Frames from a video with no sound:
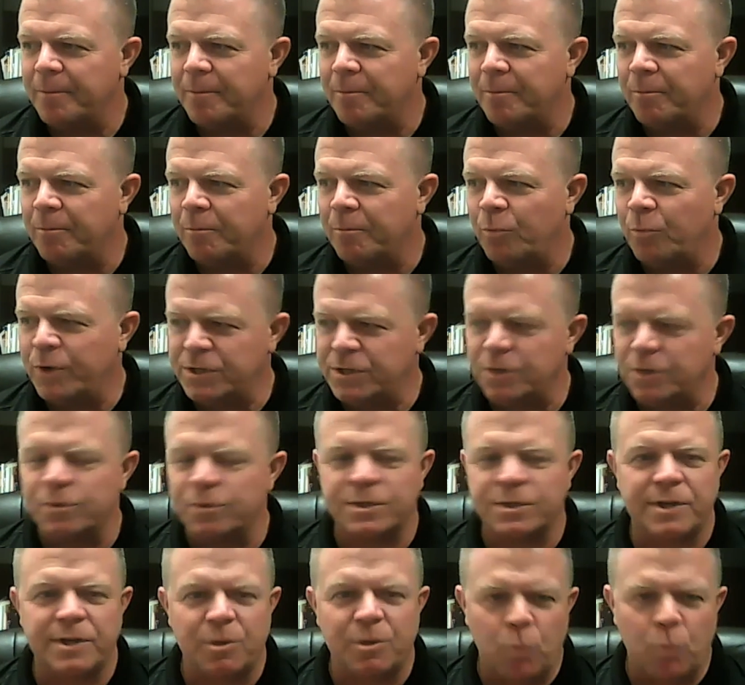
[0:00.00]
we do
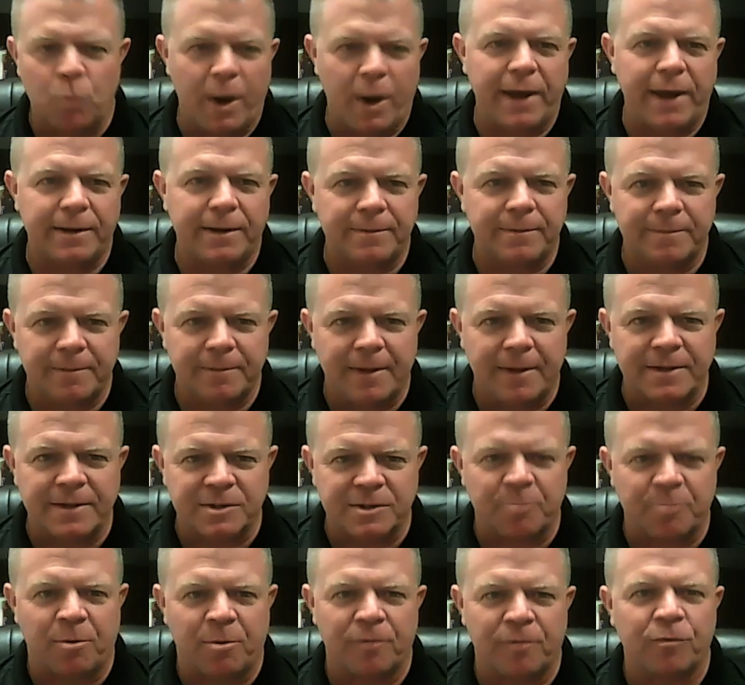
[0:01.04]
see weight as a
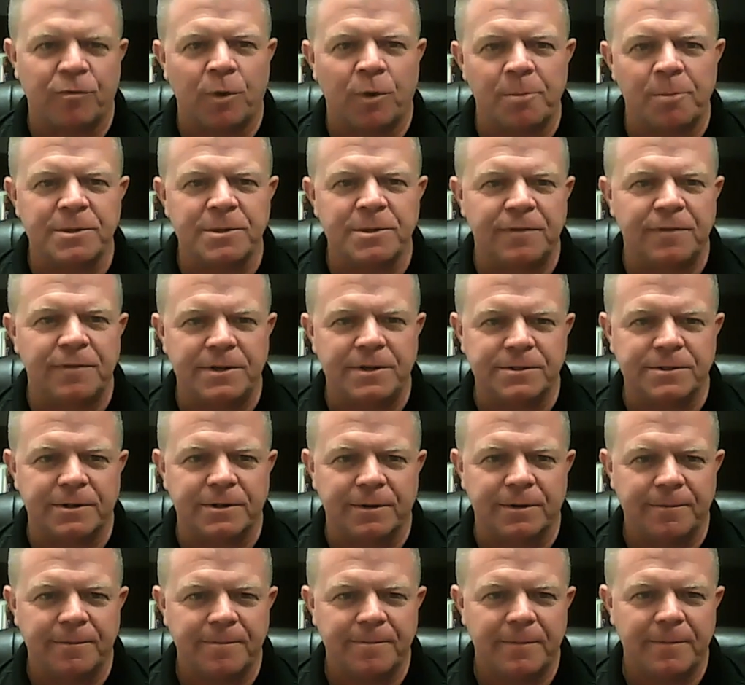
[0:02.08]
performance
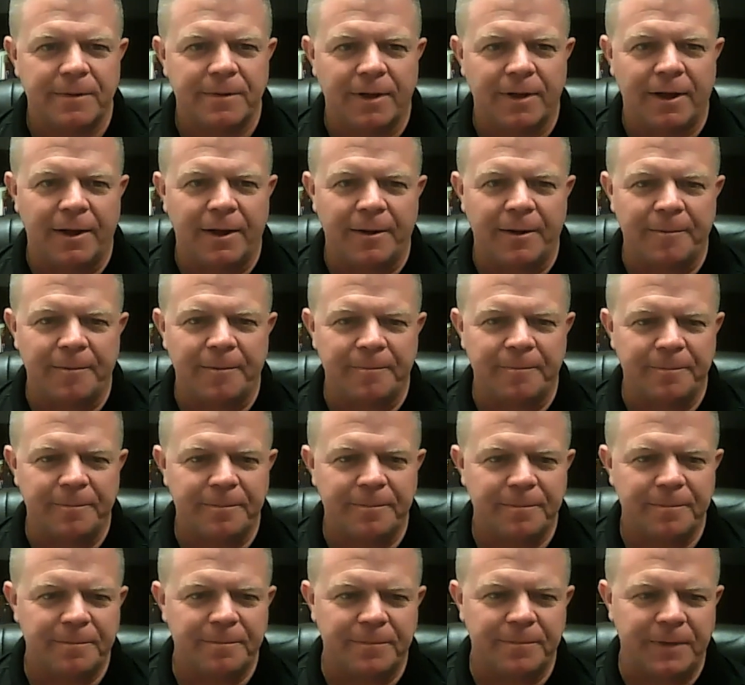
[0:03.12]
feature.
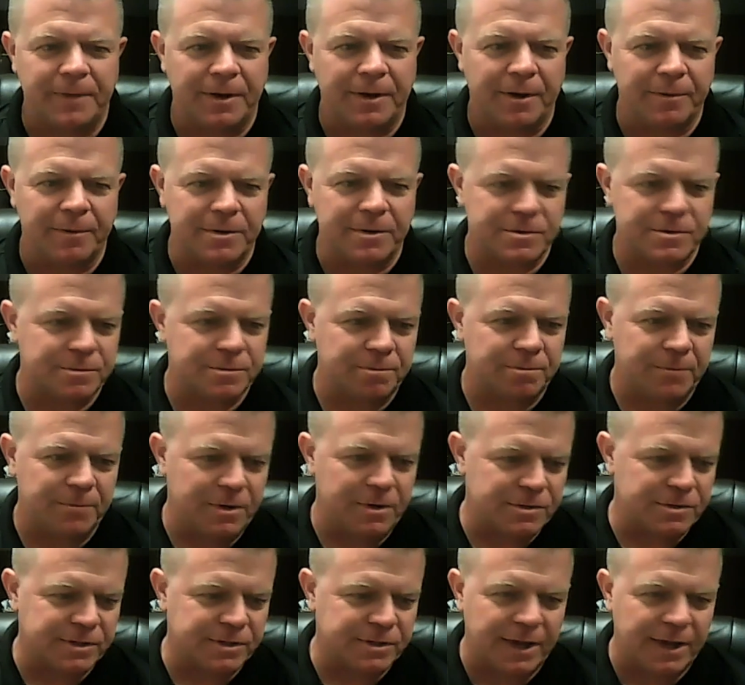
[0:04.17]

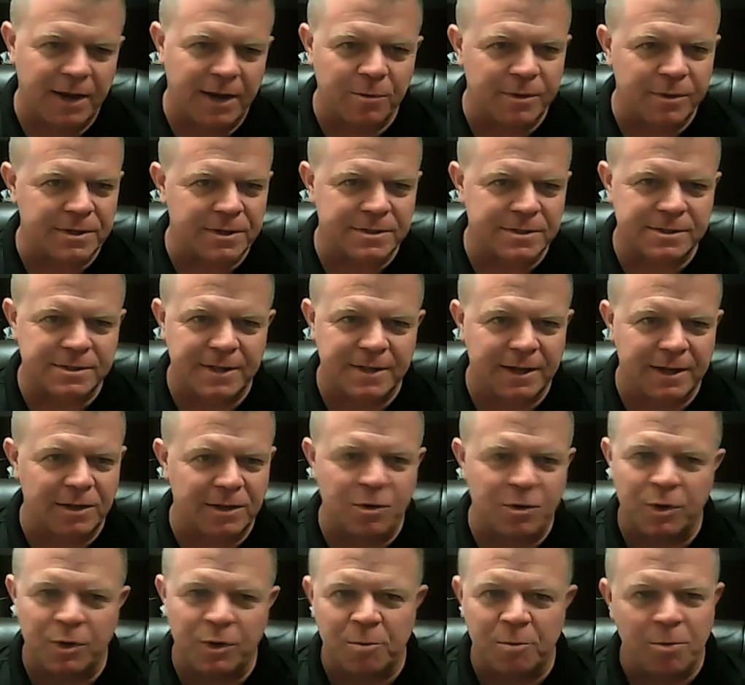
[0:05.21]
You're skating with a stick,
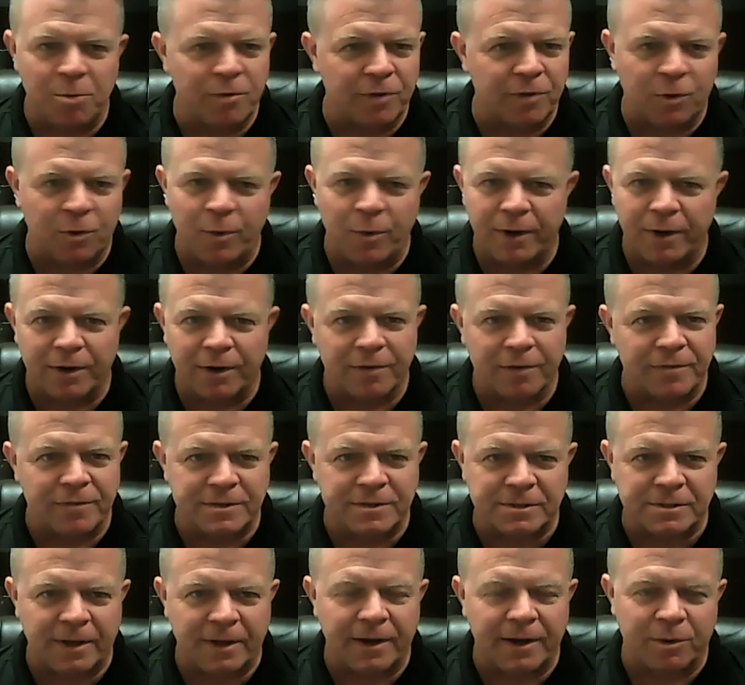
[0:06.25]
you can move it quicker if
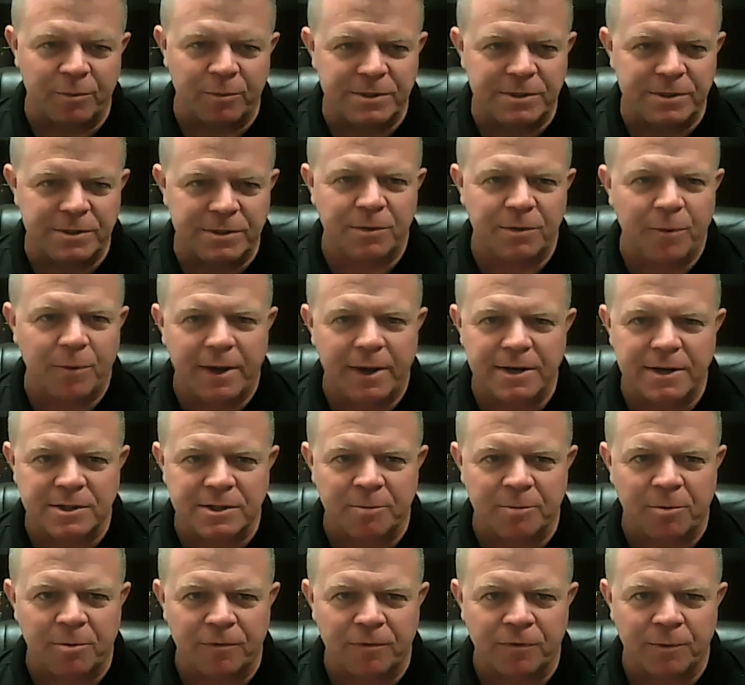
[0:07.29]
it's lighter. We see weight as a
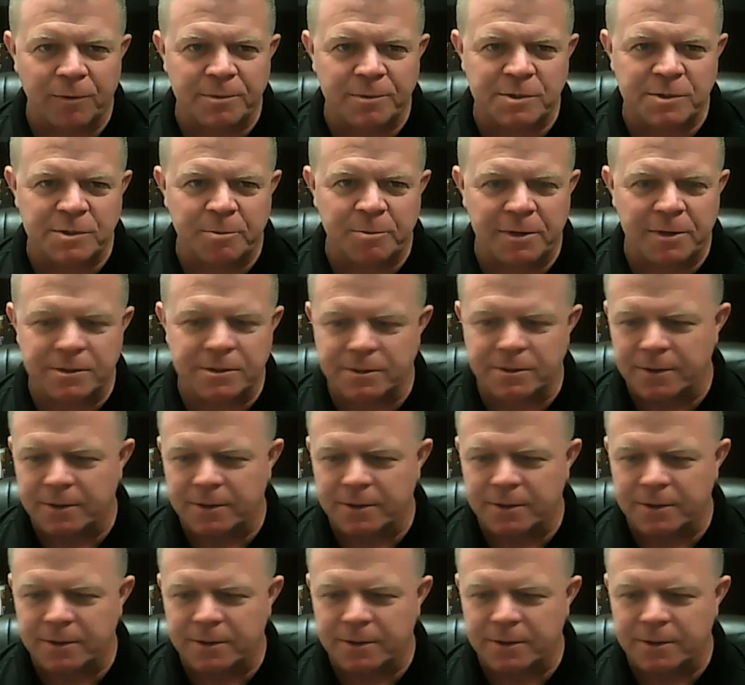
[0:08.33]
performance feature.